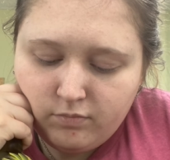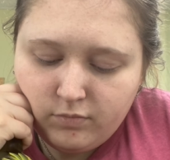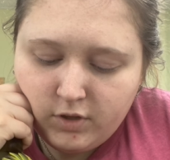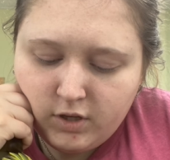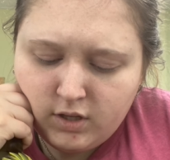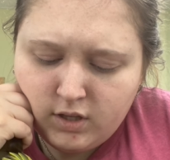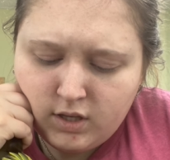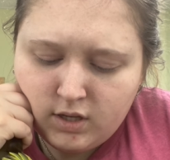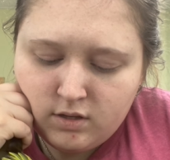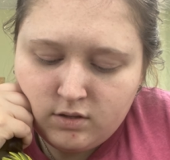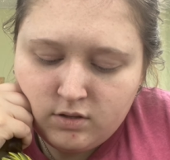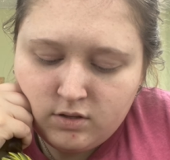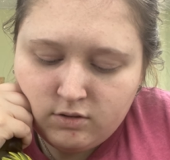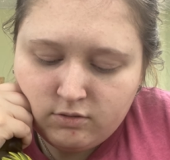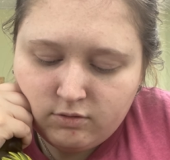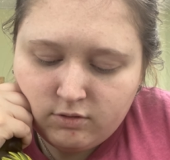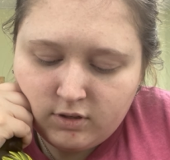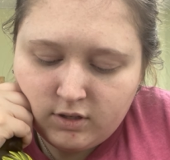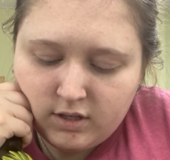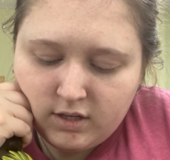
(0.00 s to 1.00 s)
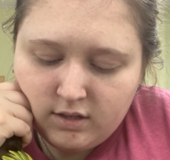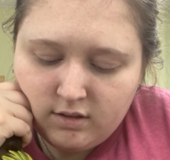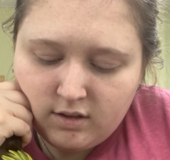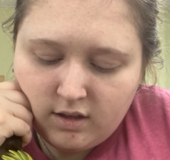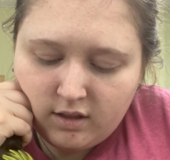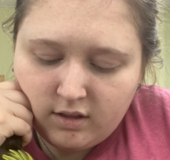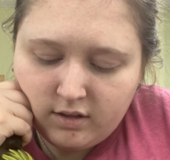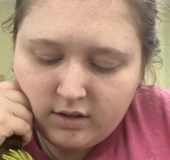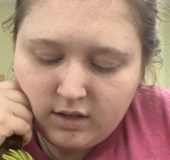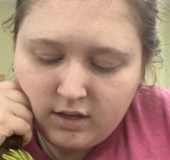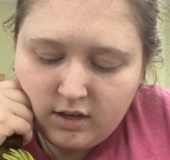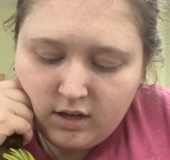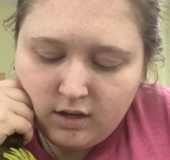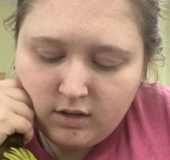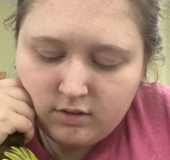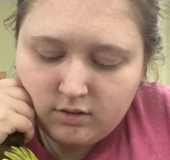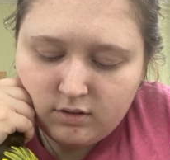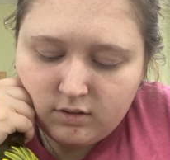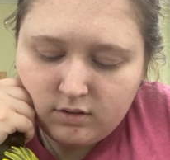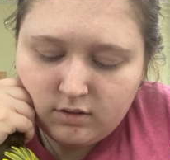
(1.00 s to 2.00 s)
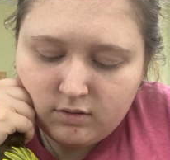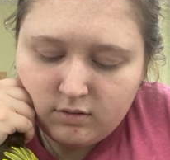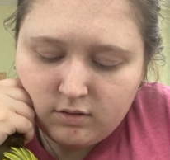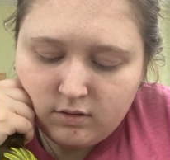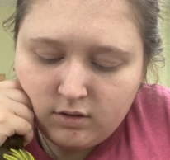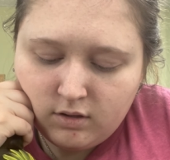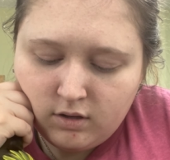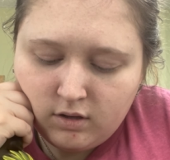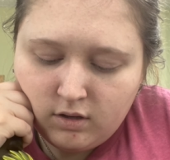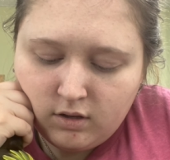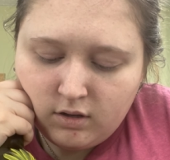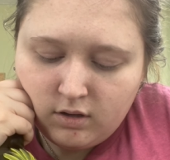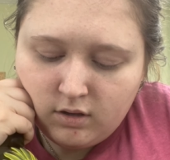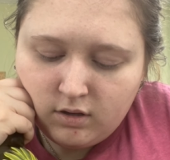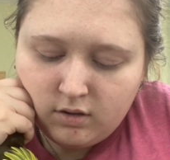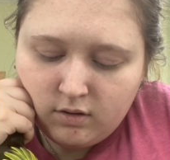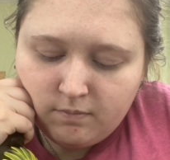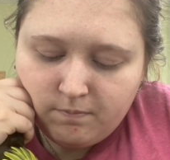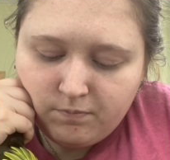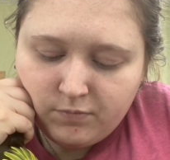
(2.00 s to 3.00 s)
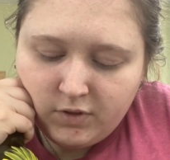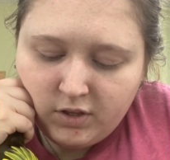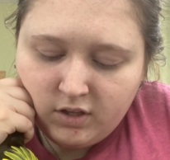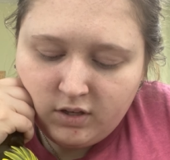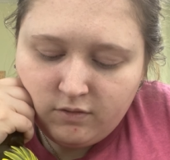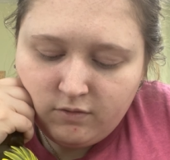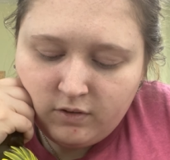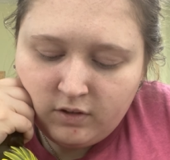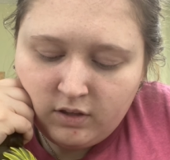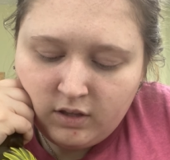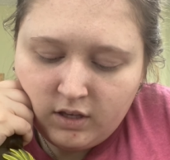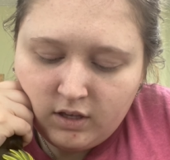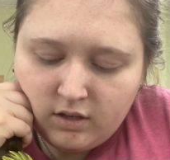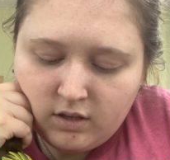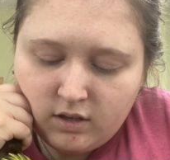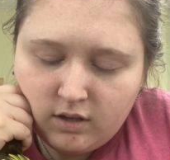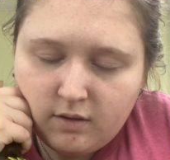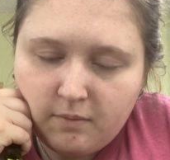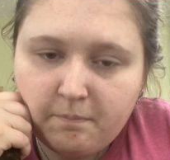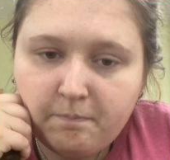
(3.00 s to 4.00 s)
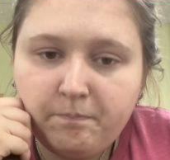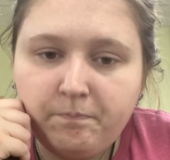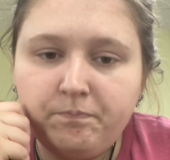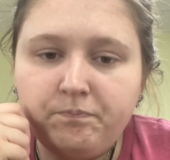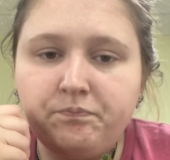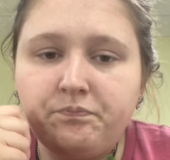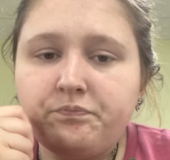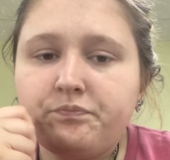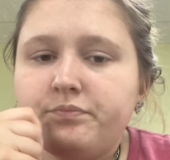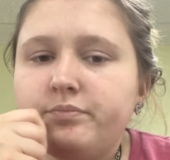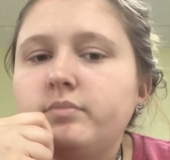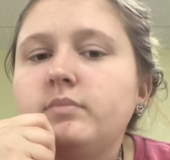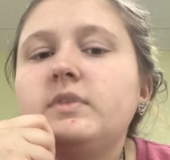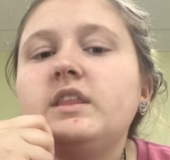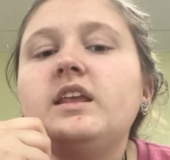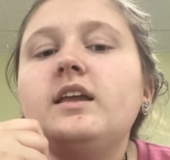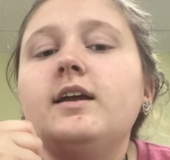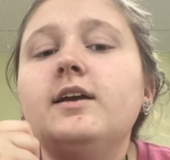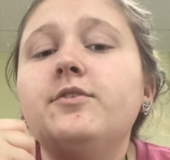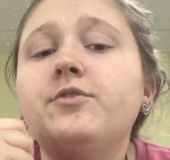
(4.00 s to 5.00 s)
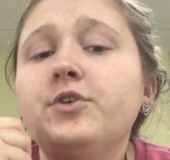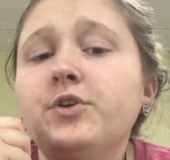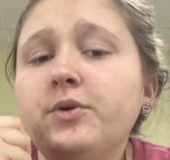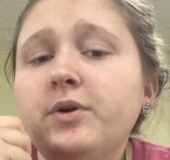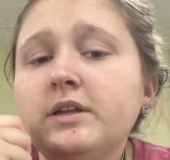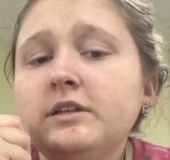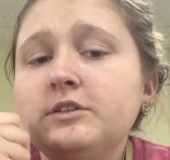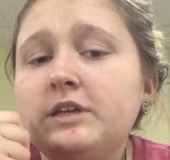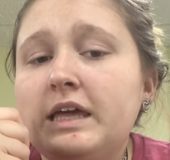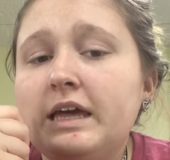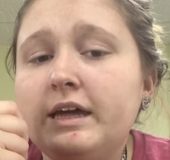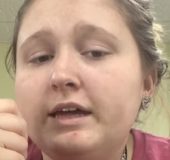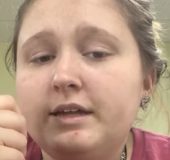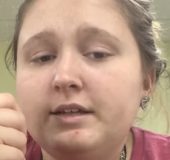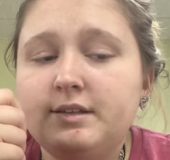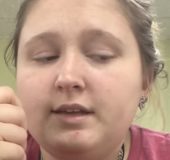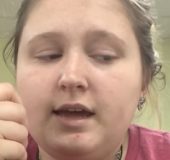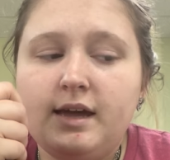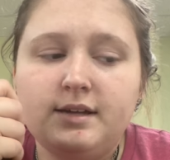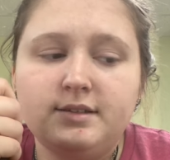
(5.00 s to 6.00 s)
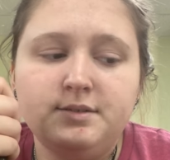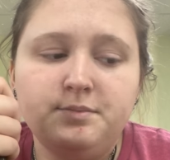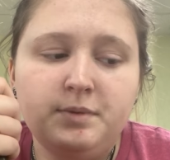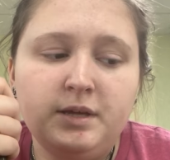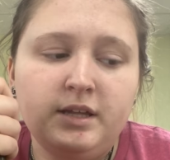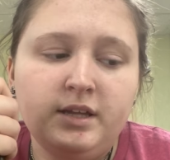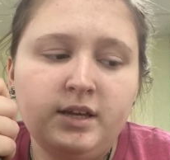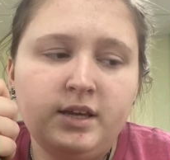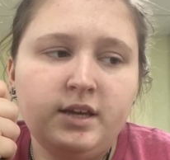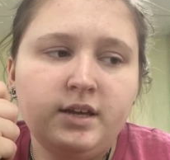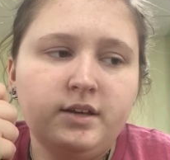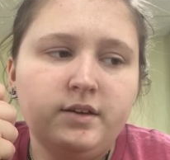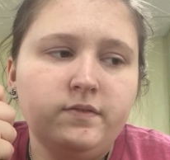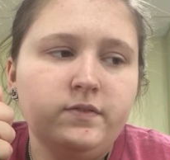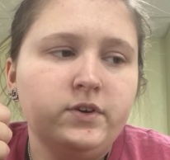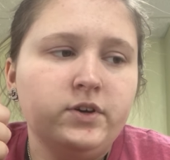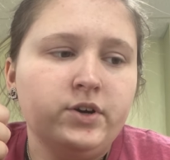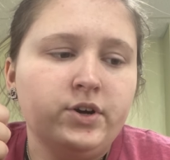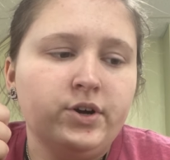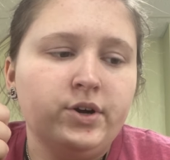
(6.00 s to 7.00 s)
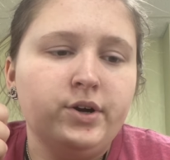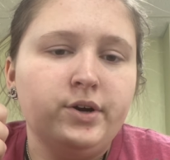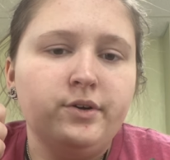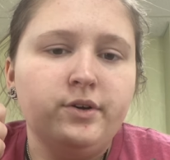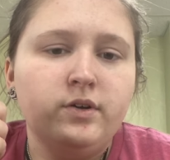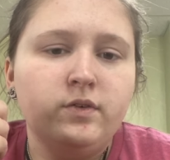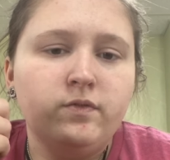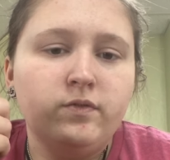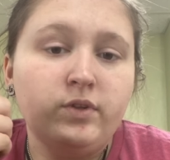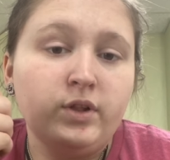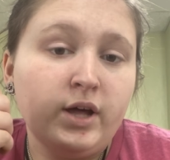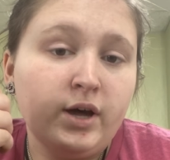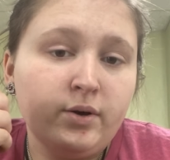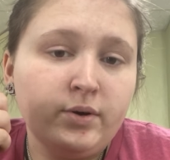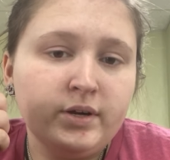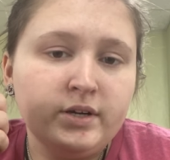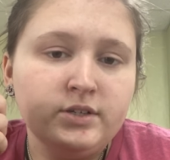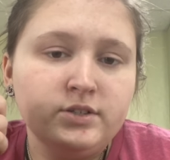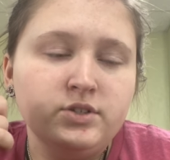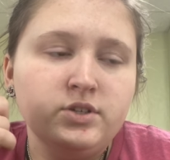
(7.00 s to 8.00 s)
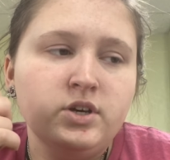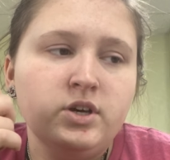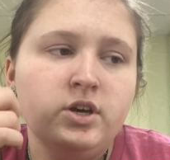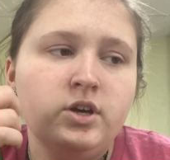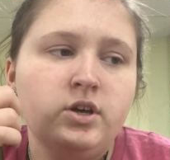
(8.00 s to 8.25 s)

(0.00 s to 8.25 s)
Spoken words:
And they look really delicate. And I feel like if you can get as many of your flowers